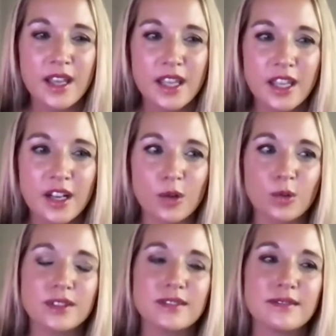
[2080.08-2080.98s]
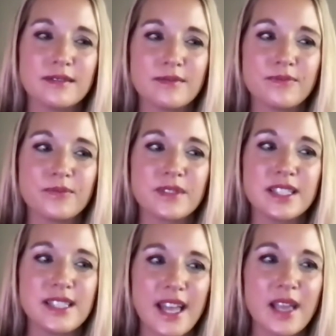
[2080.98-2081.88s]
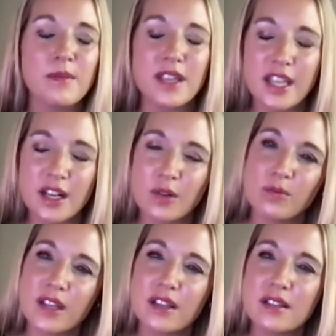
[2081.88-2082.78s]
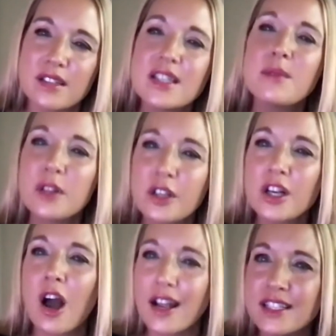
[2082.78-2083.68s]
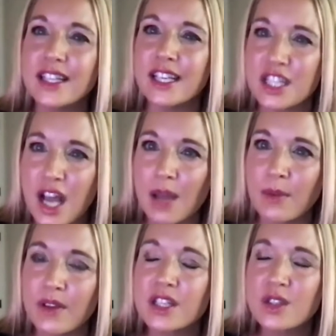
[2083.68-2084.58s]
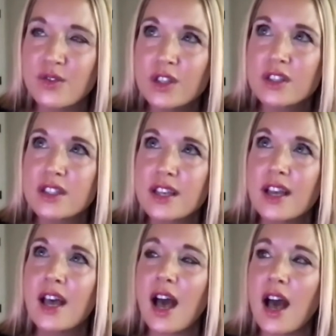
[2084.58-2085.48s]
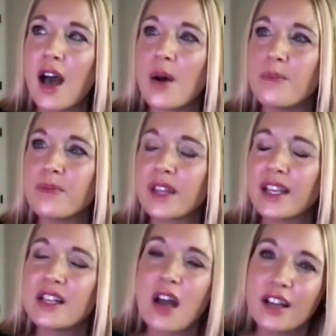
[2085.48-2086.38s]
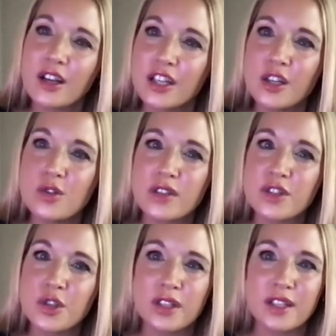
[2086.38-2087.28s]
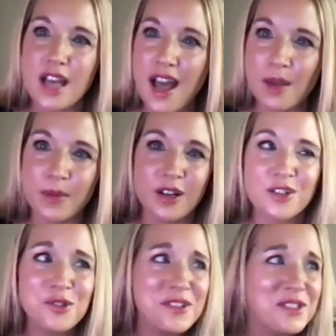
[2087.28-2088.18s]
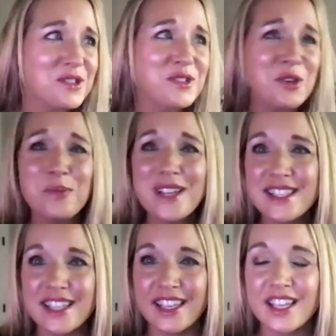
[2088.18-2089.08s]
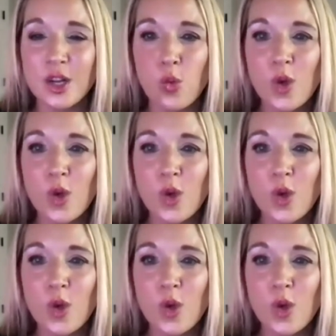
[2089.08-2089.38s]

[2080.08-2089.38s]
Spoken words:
you know, the same, you know, similar content each time. It just feels like not a good use of student time. And our students are so busy. You know,